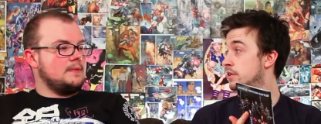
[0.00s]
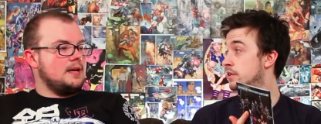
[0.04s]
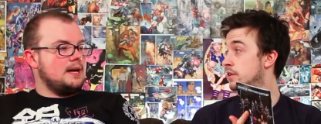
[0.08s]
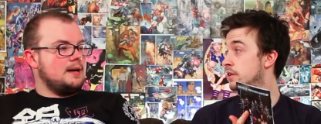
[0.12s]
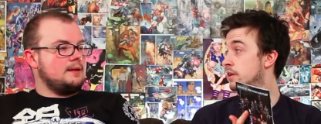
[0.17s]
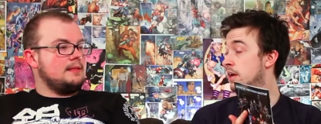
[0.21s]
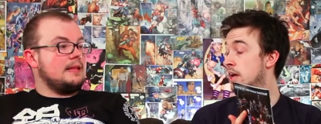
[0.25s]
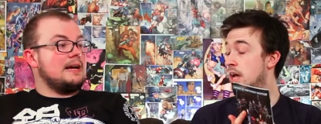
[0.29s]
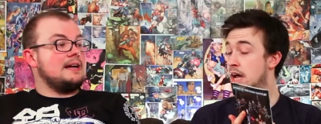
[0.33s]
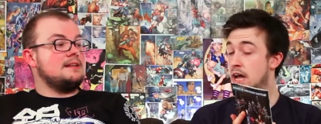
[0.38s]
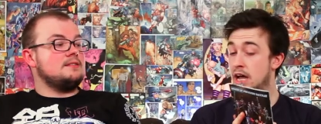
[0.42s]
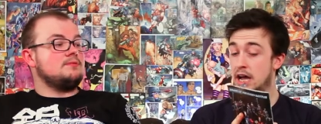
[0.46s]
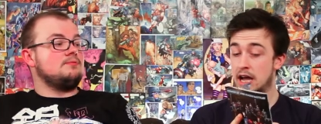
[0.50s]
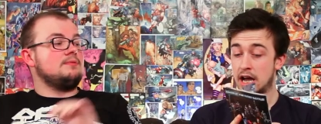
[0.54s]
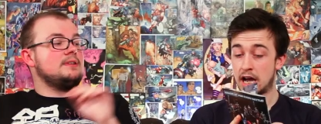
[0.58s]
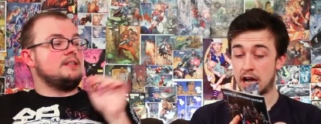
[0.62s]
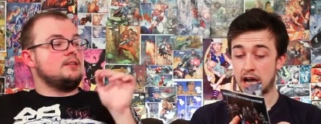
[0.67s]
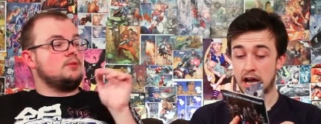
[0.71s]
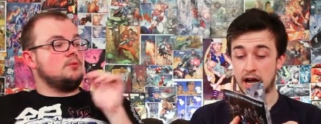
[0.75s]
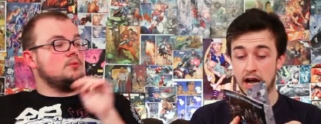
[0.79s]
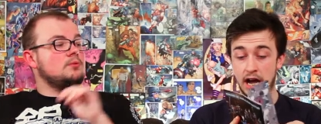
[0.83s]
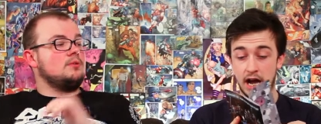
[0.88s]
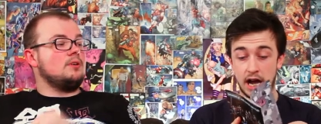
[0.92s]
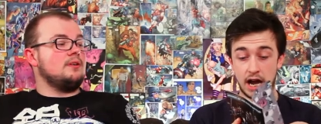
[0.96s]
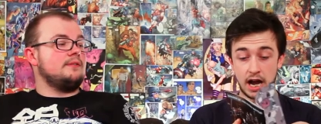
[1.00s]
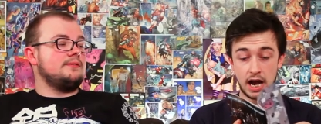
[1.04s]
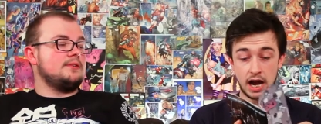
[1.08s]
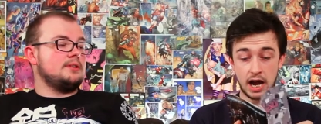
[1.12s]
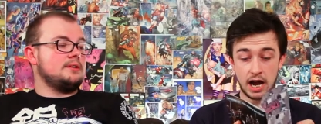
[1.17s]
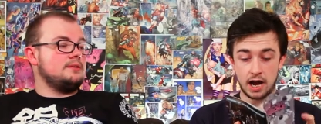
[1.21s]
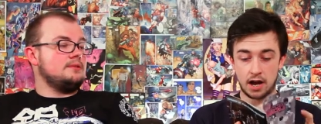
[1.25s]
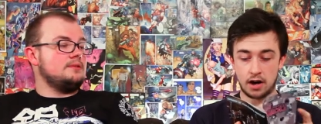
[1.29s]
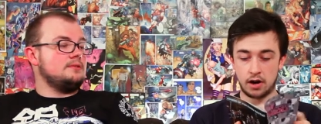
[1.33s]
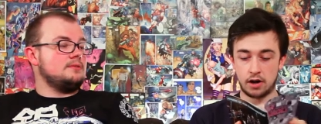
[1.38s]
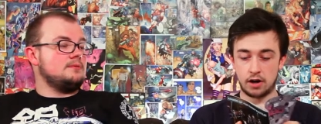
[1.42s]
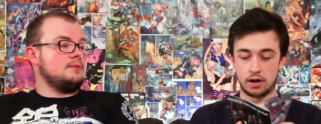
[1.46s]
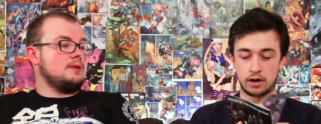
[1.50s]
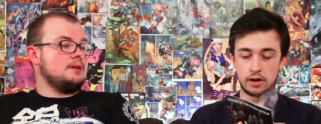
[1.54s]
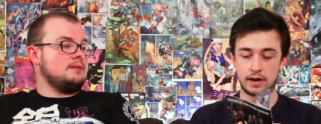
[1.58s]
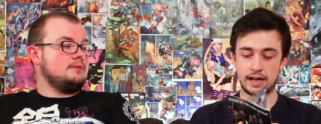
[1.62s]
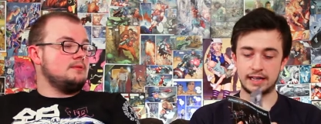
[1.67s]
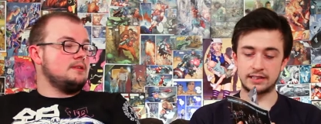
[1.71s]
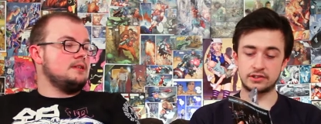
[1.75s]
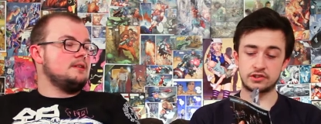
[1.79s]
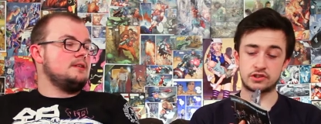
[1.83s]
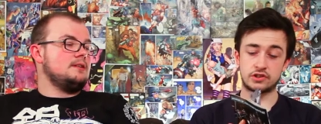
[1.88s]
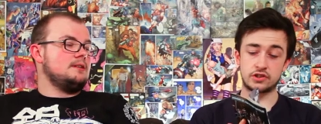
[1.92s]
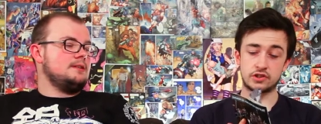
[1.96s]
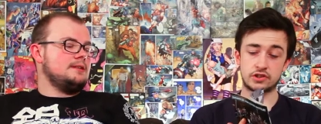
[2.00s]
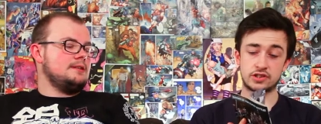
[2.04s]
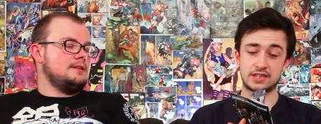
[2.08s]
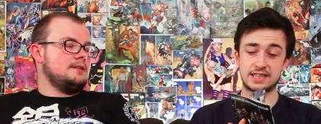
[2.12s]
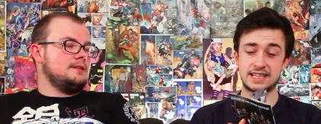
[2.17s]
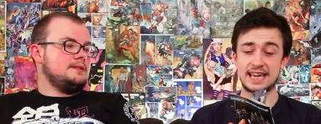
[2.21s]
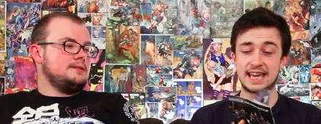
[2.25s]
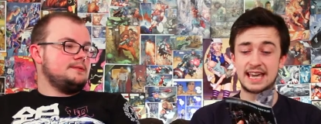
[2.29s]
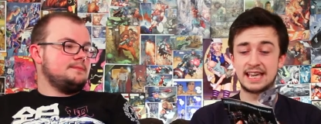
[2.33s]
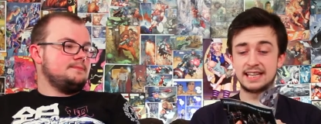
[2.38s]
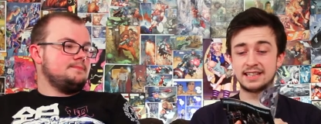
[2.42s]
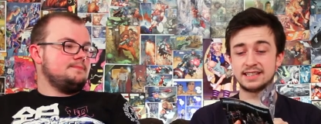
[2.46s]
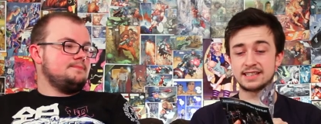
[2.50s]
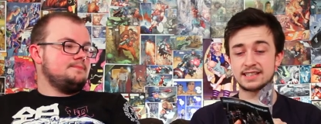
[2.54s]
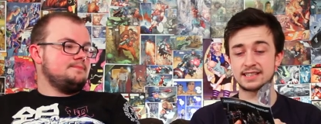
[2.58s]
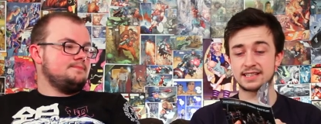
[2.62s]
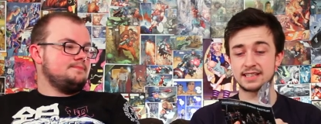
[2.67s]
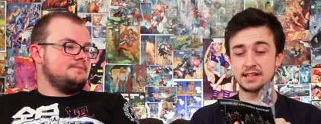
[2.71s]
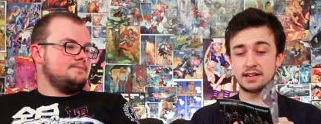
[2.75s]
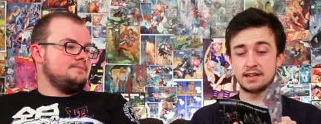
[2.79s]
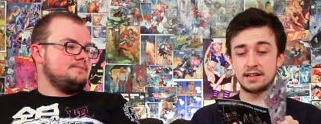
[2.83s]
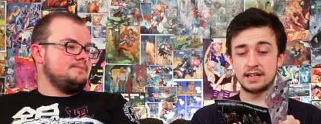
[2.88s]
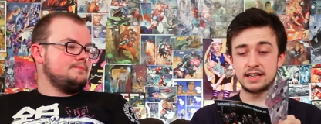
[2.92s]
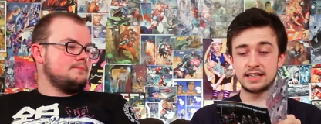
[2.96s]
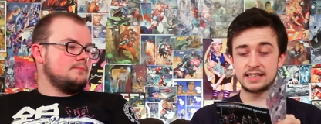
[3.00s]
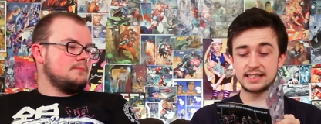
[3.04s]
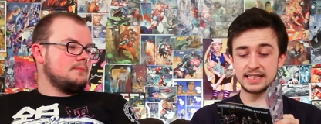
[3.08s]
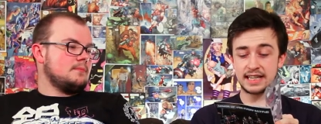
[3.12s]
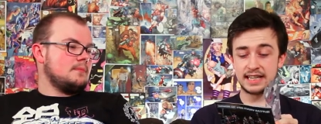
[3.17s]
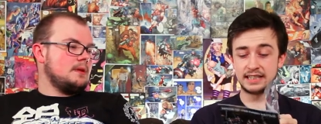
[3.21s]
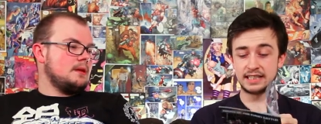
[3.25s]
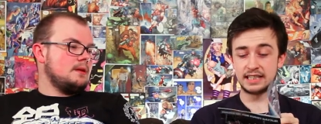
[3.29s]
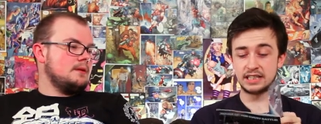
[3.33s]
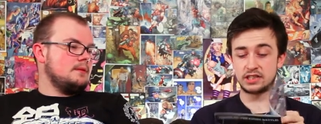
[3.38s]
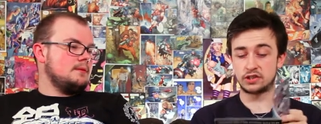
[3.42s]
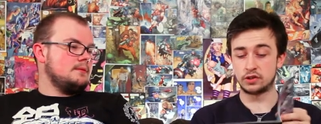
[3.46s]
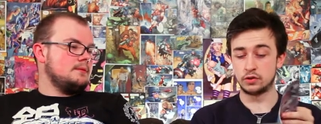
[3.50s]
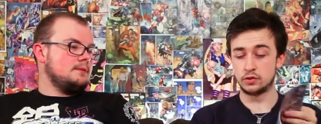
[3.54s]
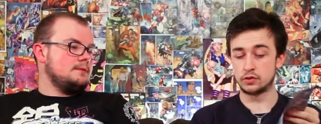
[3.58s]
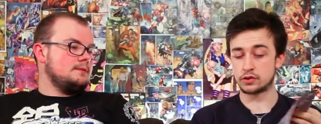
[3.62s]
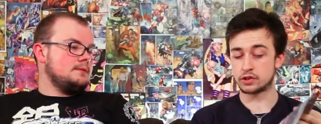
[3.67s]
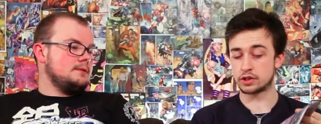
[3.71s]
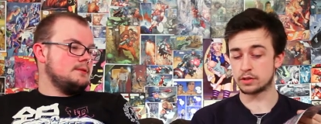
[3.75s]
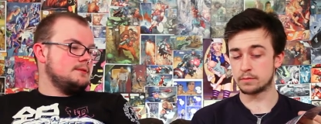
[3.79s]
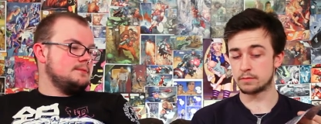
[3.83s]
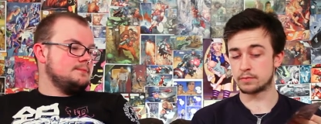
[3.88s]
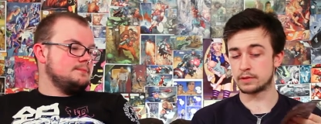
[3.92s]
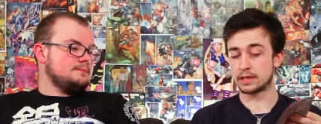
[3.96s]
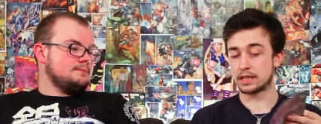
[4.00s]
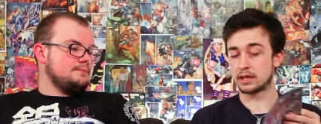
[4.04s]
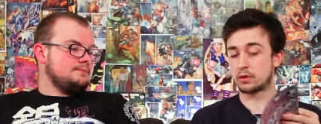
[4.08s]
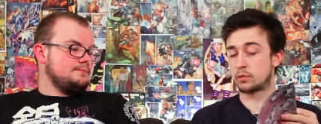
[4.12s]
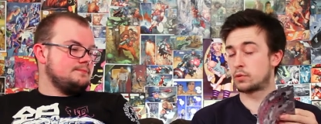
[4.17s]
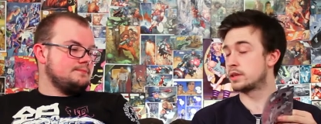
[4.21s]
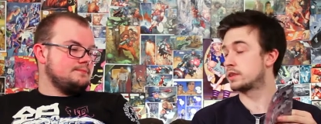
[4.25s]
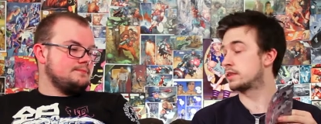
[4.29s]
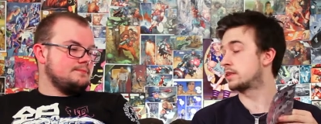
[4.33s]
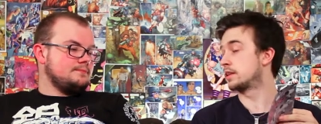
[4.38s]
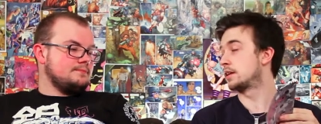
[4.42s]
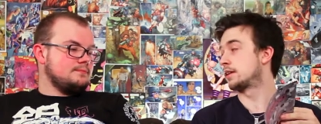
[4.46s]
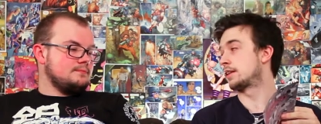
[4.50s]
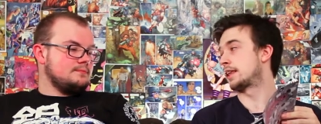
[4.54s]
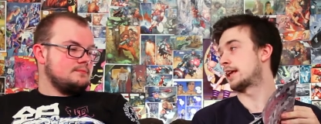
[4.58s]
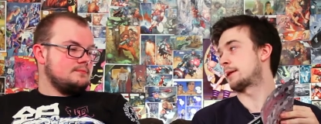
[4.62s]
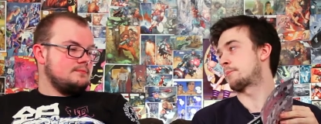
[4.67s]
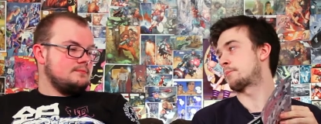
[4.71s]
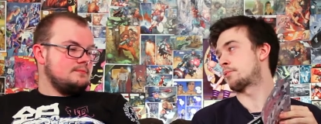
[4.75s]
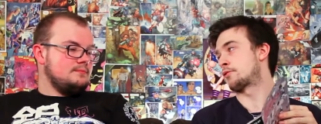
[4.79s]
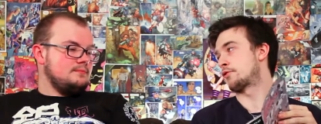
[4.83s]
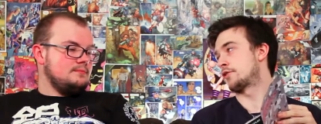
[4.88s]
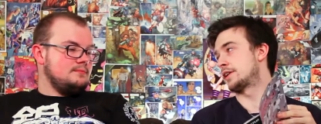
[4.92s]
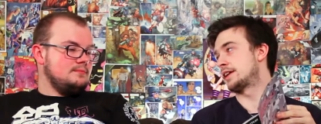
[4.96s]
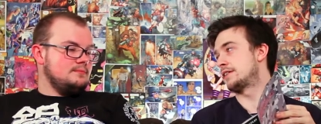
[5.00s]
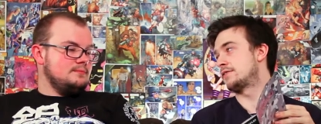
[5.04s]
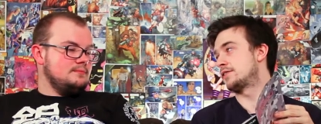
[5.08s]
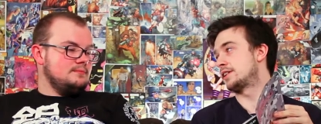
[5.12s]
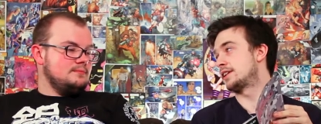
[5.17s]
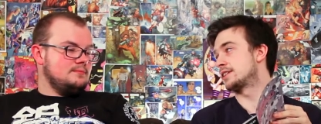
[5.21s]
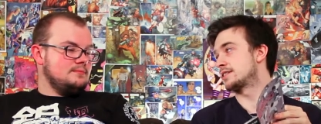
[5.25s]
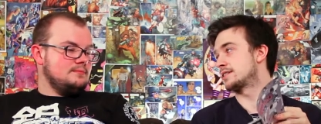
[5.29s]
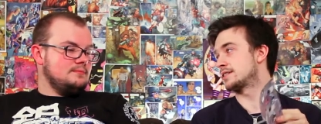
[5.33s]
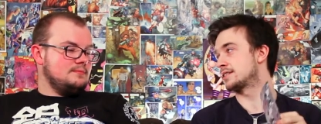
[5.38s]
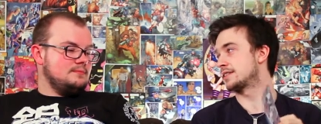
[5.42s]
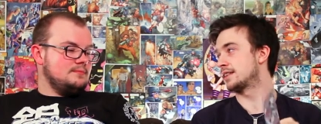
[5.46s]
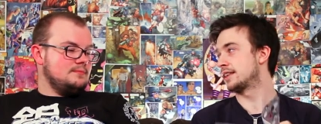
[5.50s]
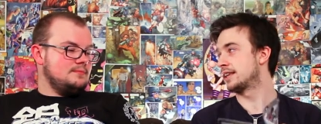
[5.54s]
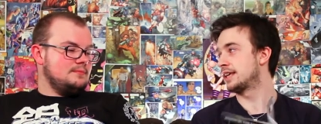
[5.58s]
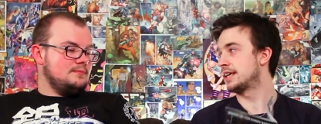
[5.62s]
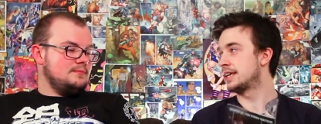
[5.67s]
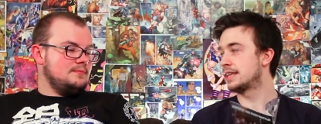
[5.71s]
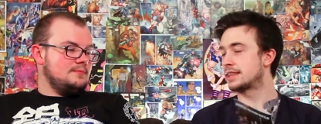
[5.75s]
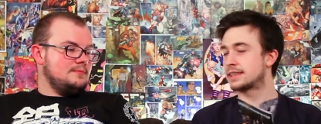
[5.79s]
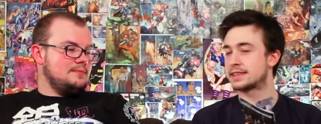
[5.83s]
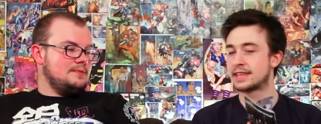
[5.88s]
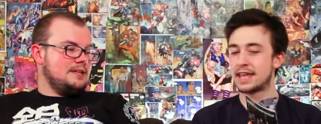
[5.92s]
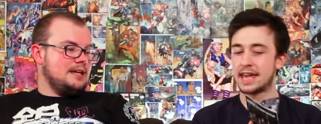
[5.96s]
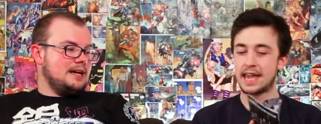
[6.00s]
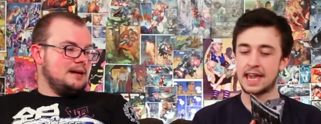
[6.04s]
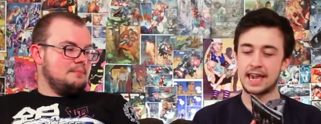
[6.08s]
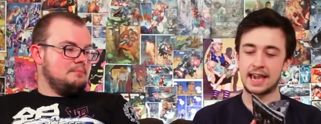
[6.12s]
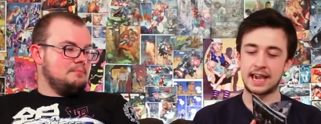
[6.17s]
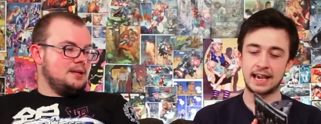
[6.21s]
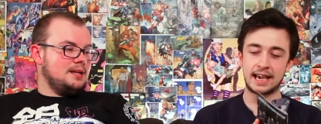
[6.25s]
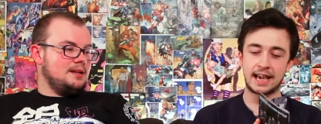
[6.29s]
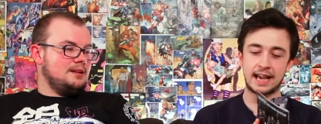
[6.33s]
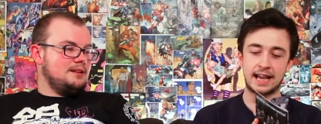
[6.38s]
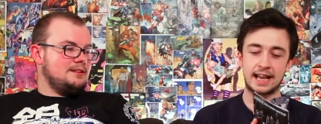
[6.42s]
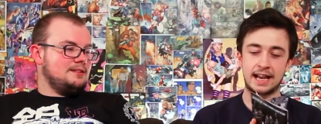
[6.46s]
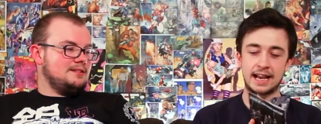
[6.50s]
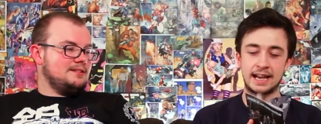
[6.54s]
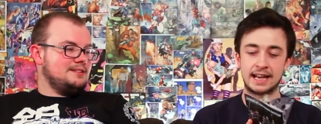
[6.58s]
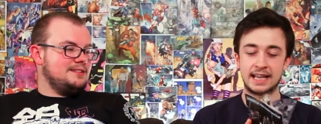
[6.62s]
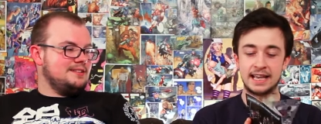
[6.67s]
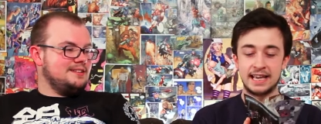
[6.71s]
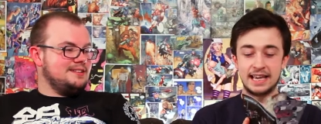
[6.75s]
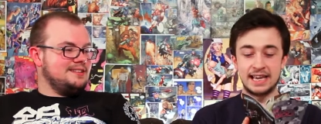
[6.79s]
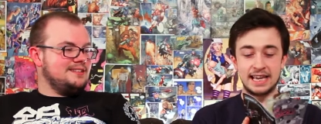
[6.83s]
Speaker 1: Yeah, that is really cool cover.
Speaker 2: Oh, it? and just the insides, and they do something with the like previously thing, yeah, and